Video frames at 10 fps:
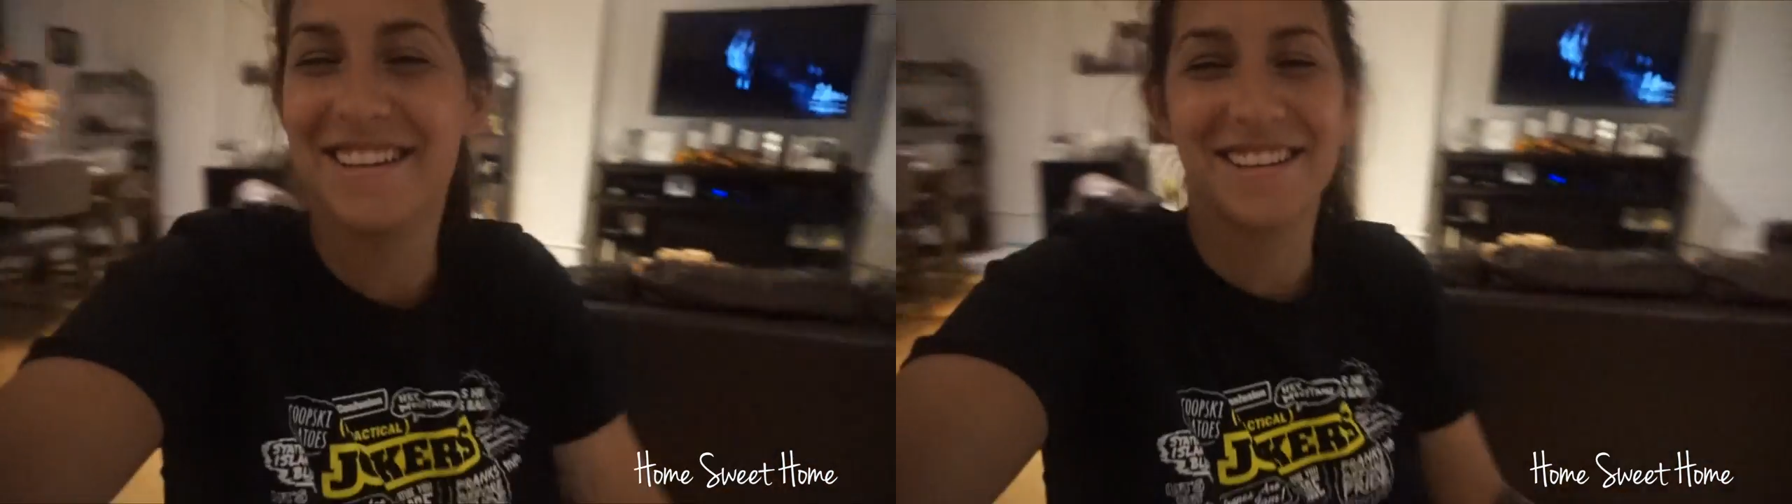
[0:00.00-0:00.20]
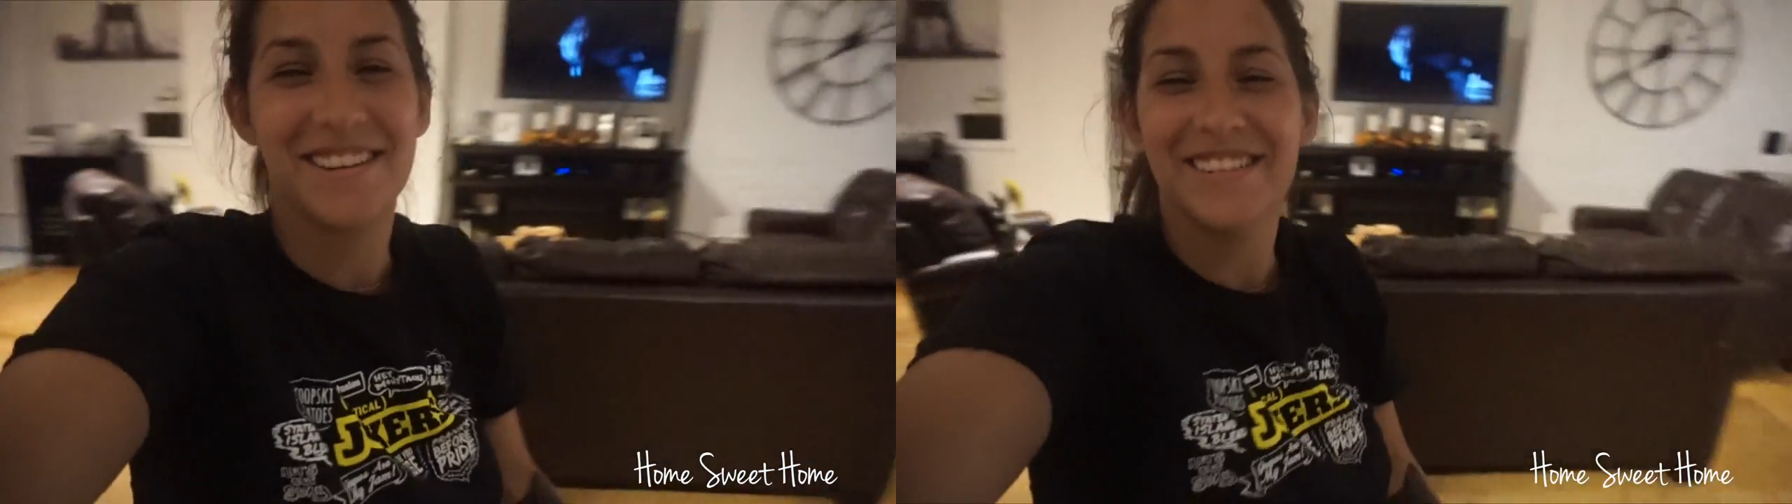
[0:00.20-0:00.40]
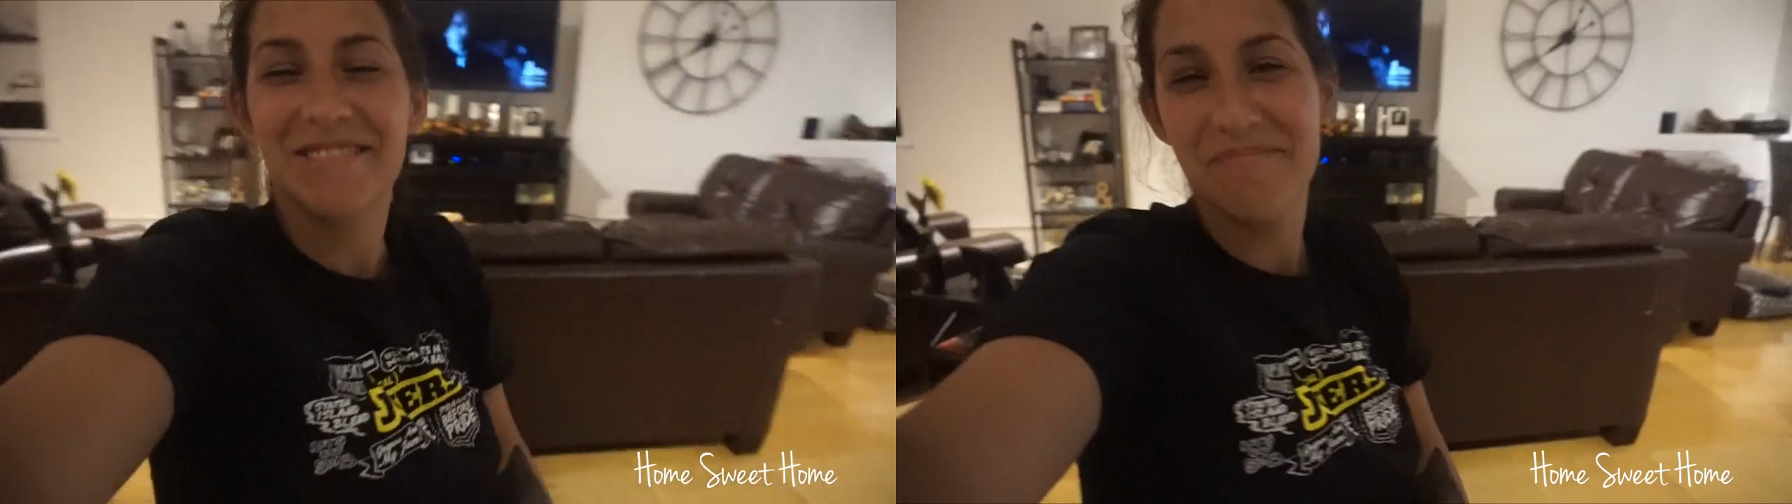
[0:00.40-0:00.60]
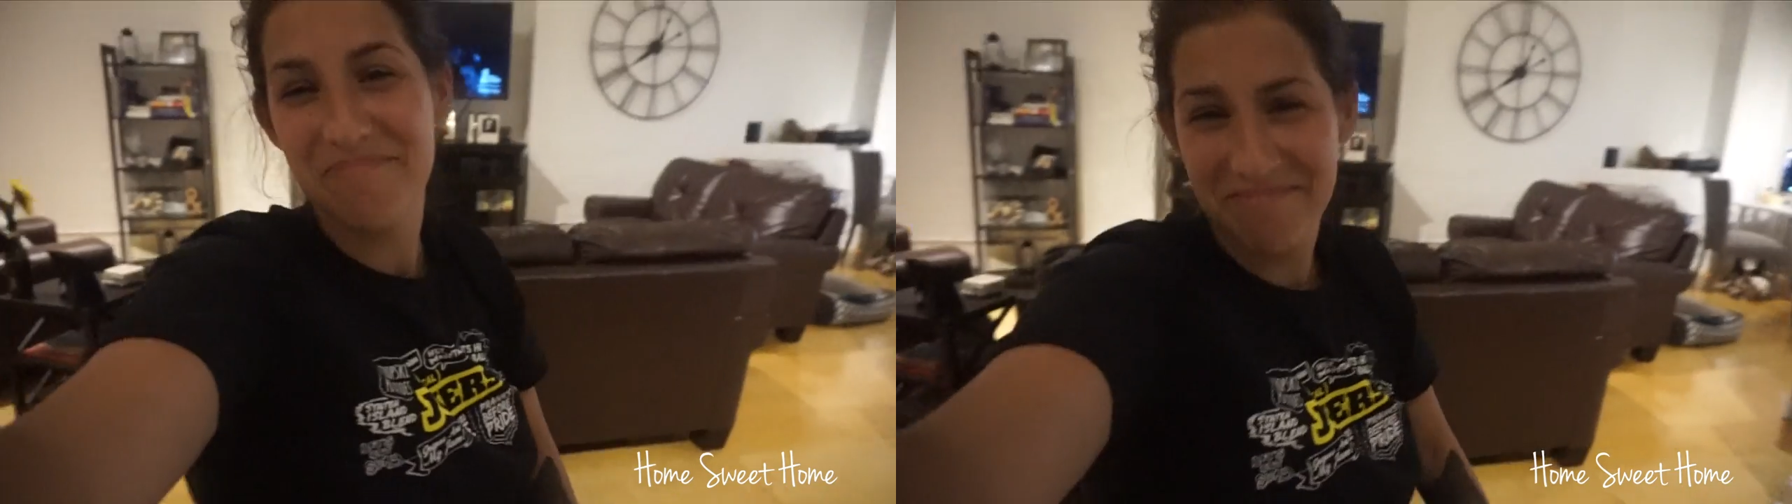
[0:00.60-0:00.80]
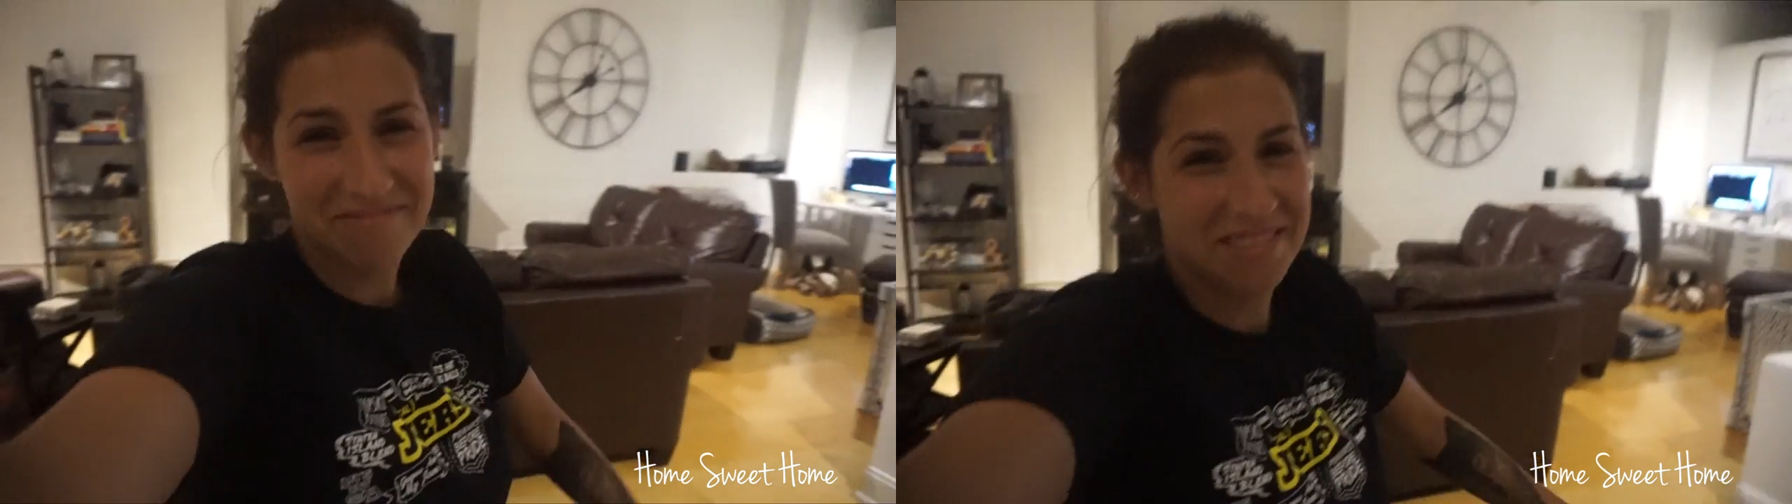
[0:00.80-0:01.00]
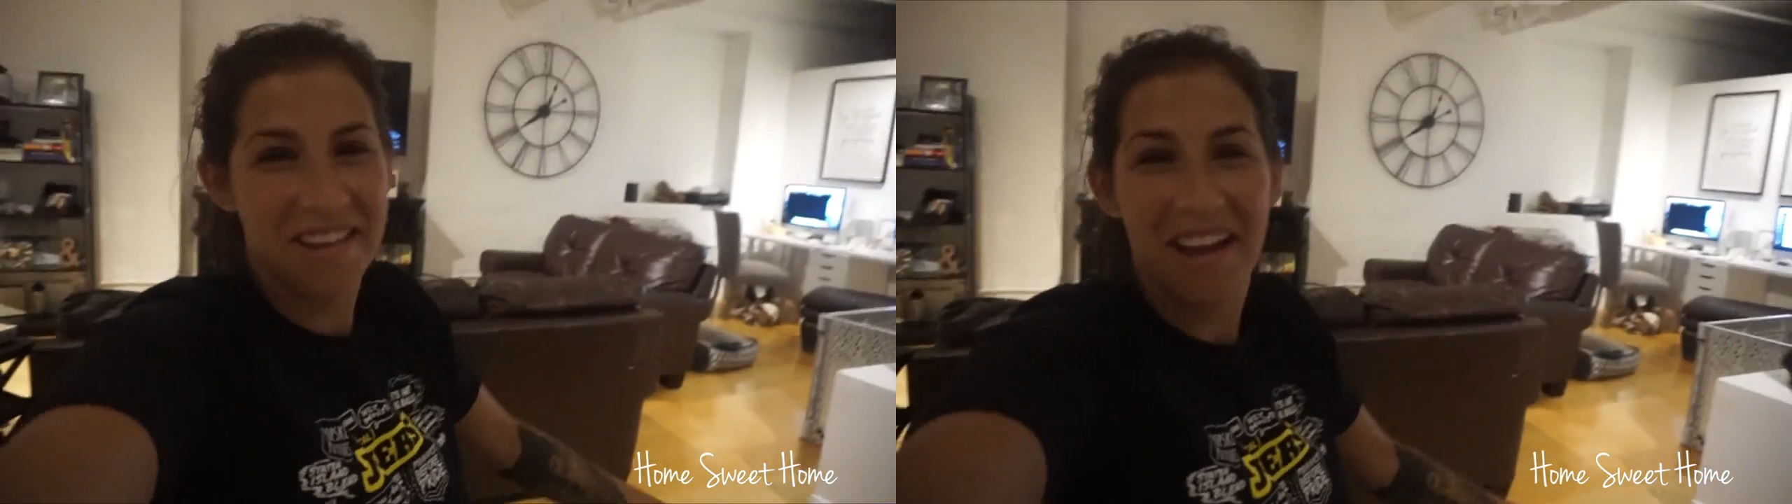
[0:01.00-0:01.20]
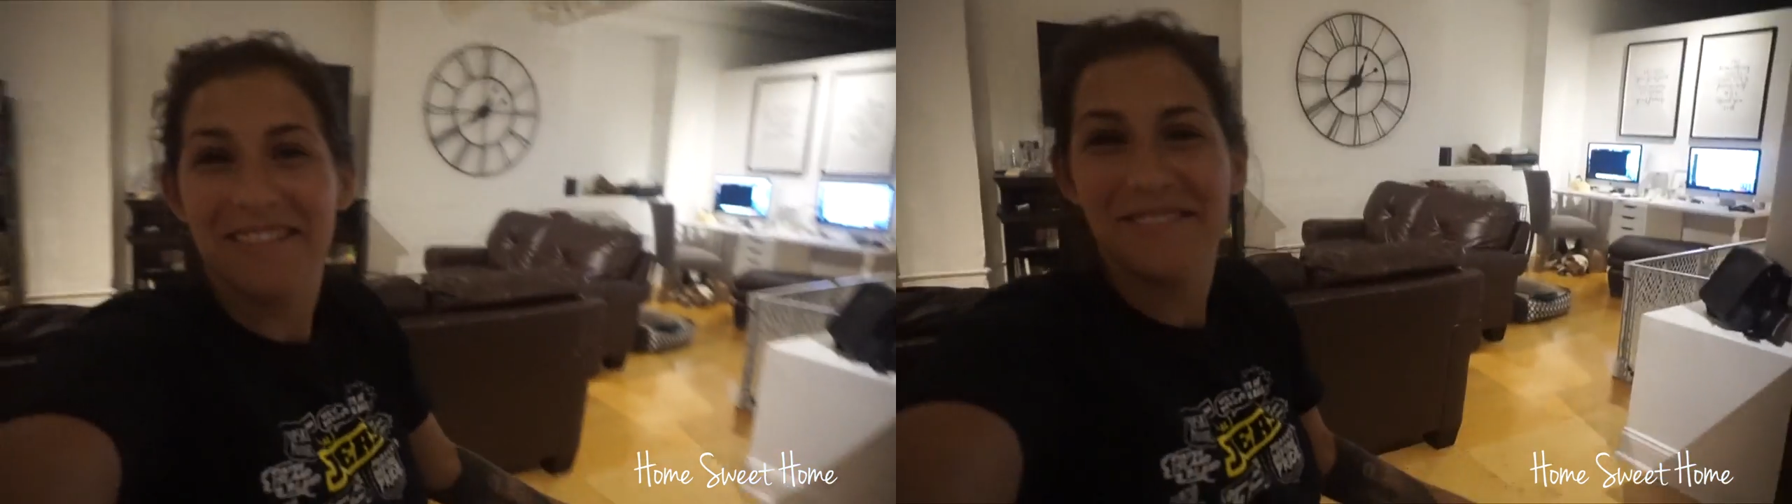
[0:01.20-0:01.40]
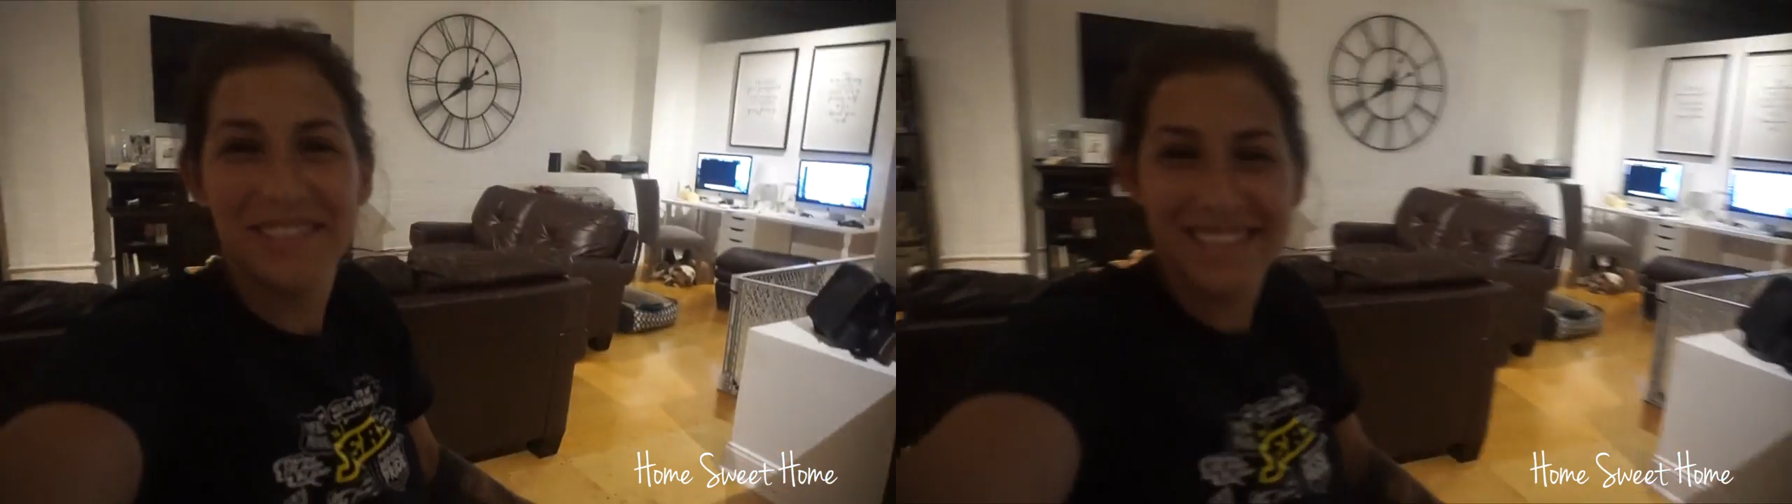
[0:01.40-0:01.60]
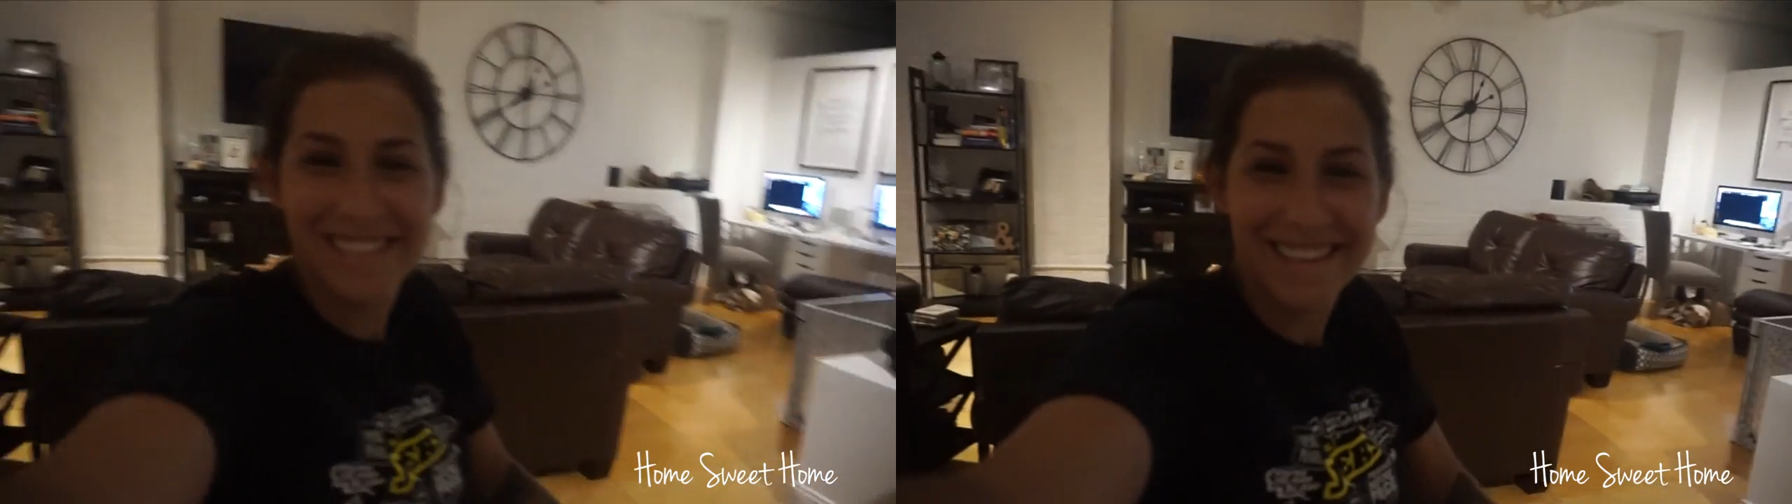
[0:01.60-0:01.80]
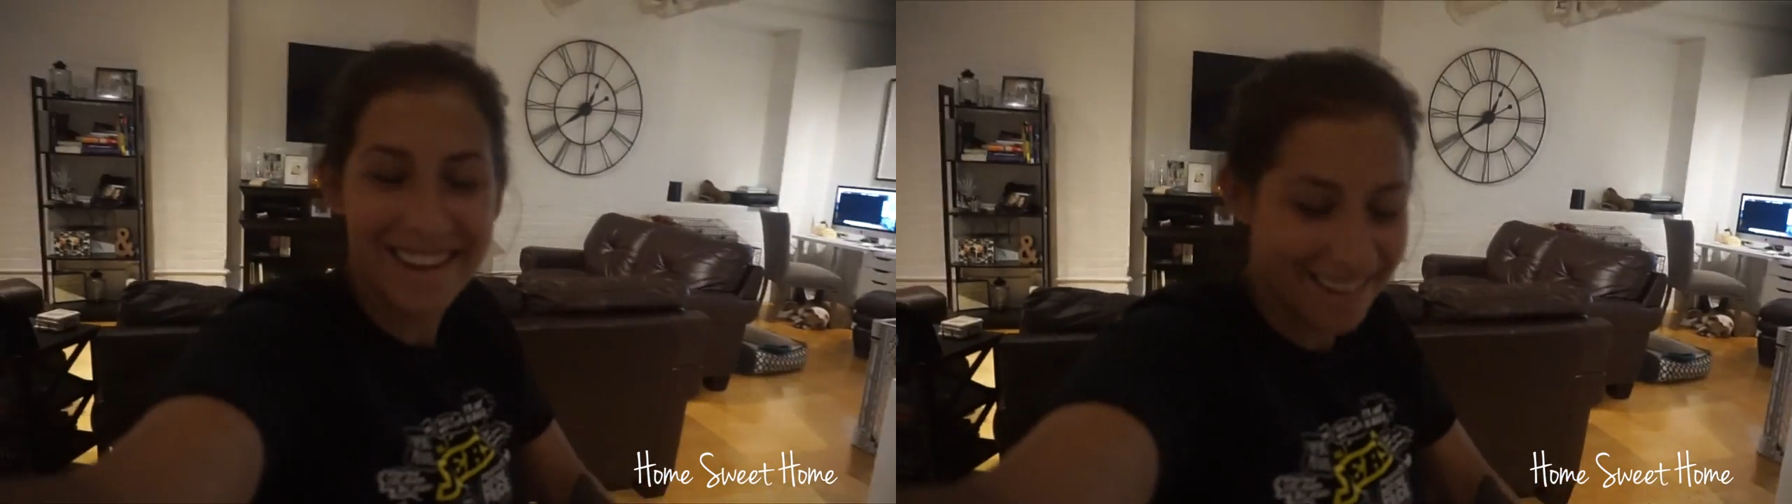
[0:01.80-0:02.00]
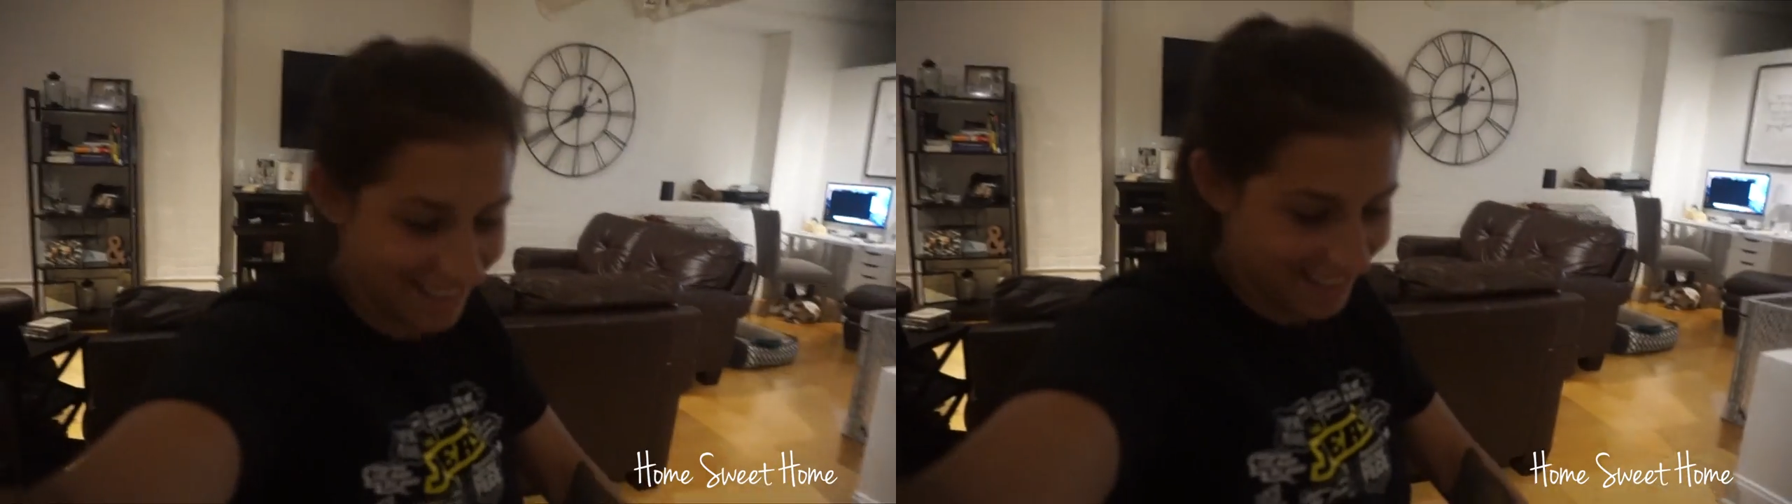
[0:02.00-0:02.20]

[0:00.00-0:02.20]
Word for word: you know what? I don't really care.